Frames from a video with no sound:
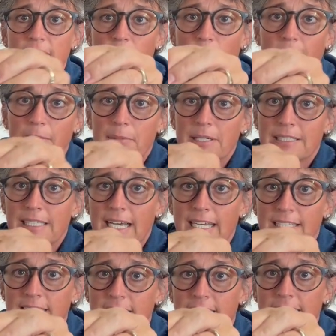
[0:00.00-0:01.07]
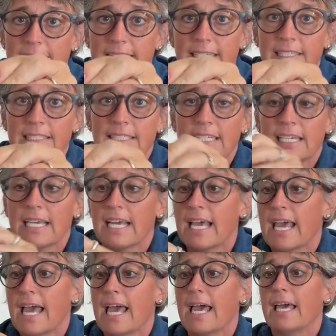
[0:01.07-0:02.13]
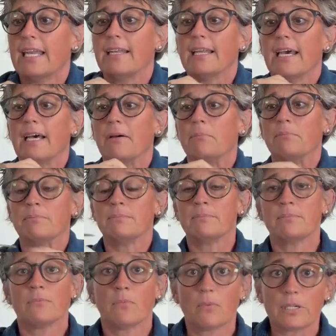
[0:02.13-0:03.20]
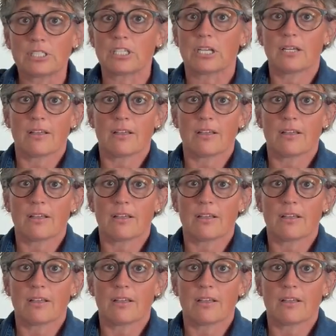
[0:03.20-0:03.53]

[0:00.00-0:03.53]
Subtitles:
quite a bit of dust, lint, and which